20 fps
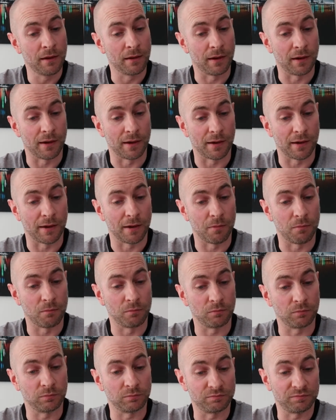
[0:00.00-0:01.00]

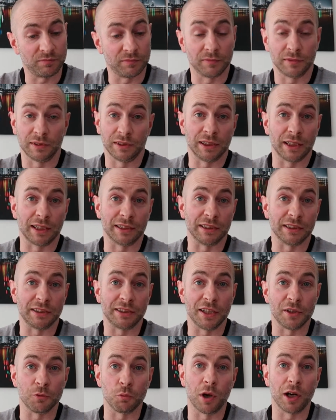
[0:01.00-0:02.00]
As it
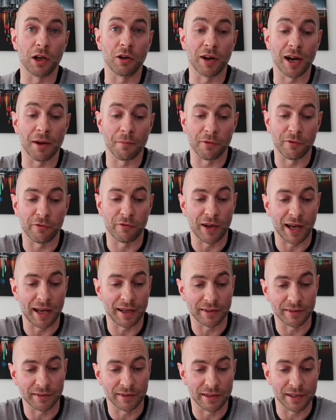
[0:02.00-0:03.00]
says, 1 gram of
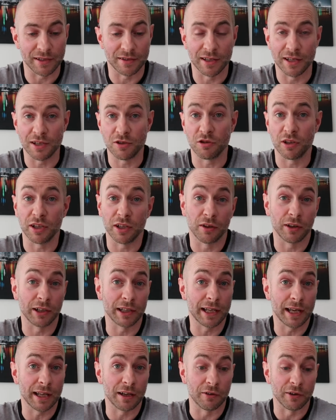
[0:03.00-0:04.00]
fat is literally 9
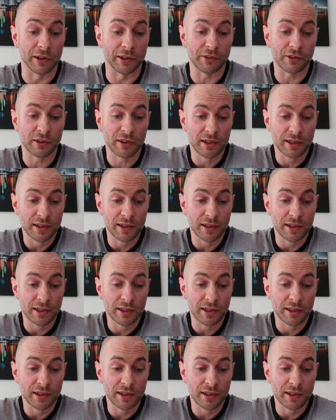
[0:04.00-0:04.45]
calories.